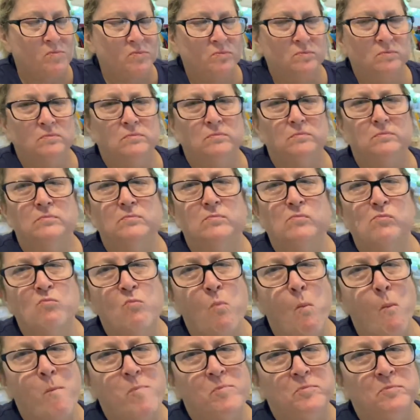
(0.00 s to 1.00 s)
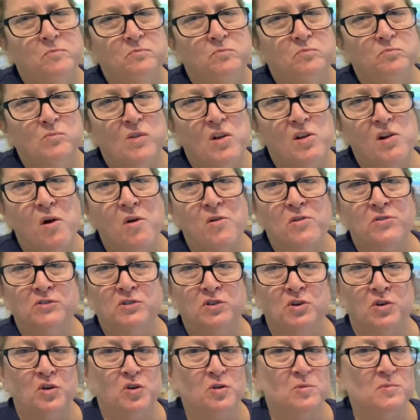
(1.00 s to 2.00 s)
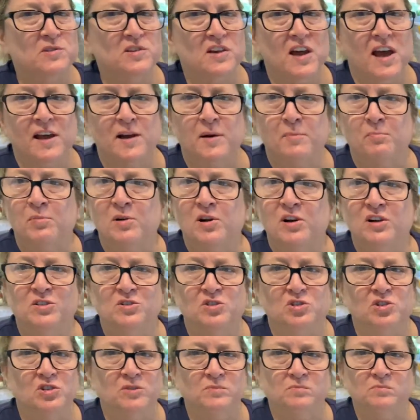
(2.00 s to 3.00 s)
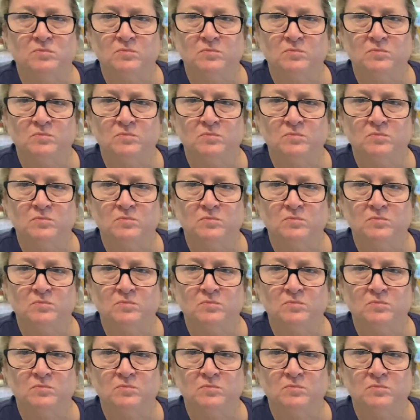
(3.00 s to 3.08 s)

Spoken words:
and you know, all the herbs add a punch.